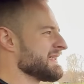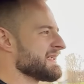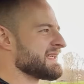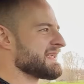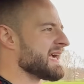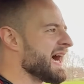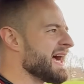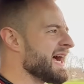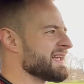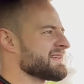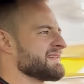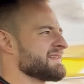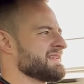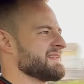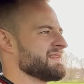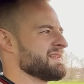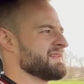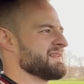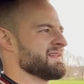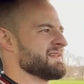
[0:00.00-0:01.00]
God,
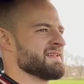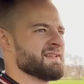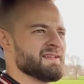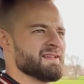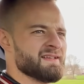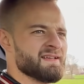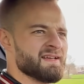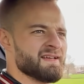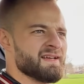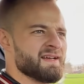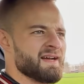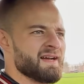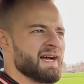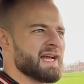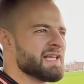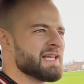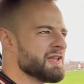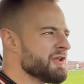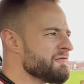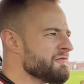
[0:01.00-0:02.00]

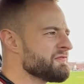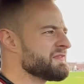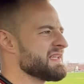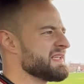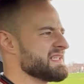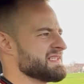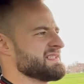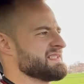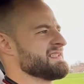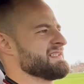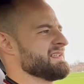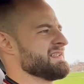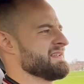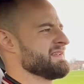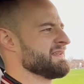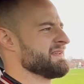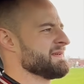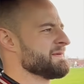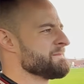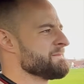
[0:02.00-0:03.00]
I love this.
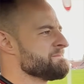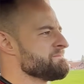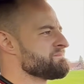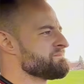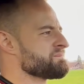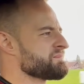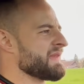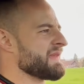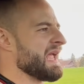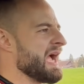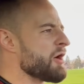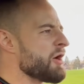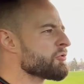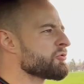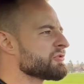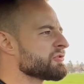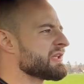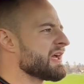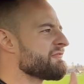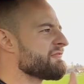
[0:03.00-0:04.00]
How
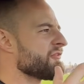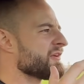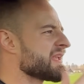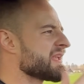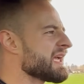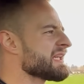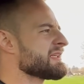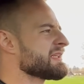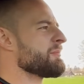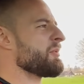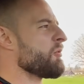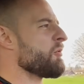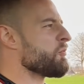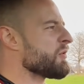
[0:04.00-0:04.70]
could I forget about